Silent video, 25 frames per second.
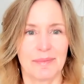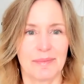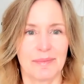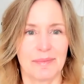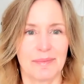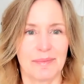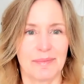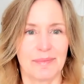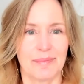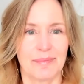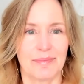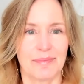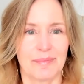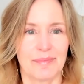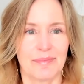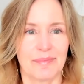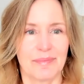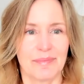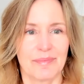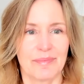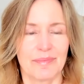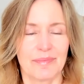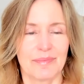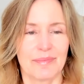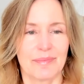
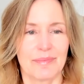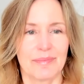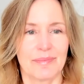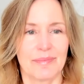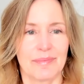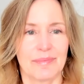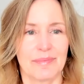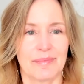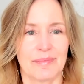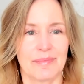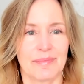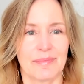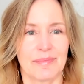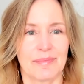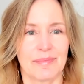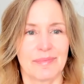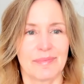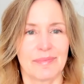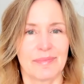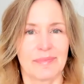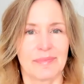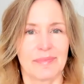Nobody speaks.